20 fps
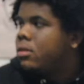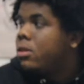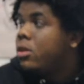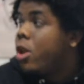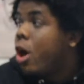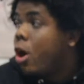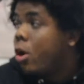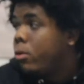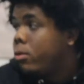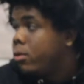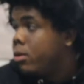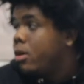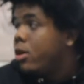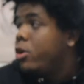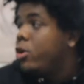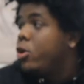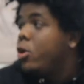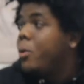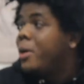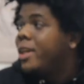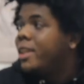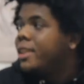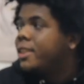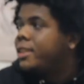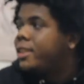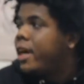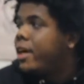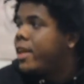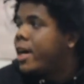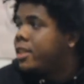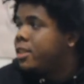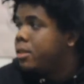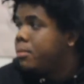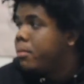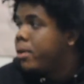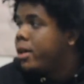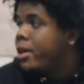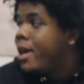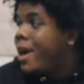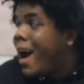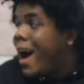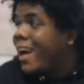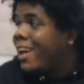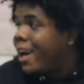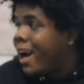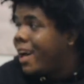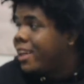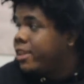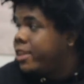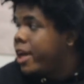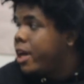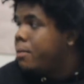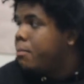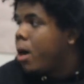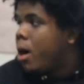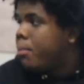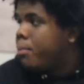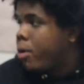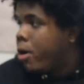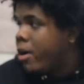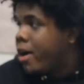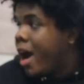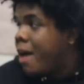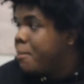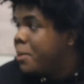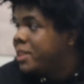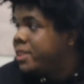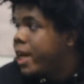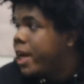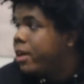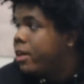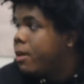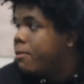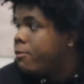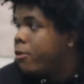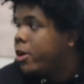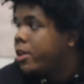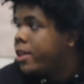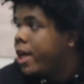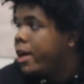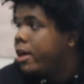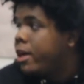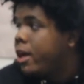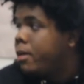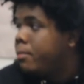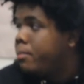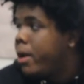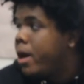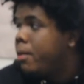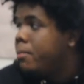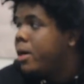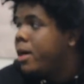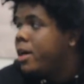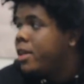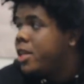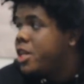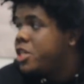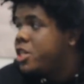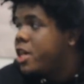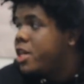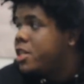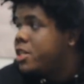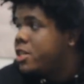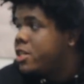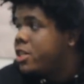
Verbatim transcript: No, you don't get to say that to me. I, I did my part. I've been taking them for a decade, babe. This shit is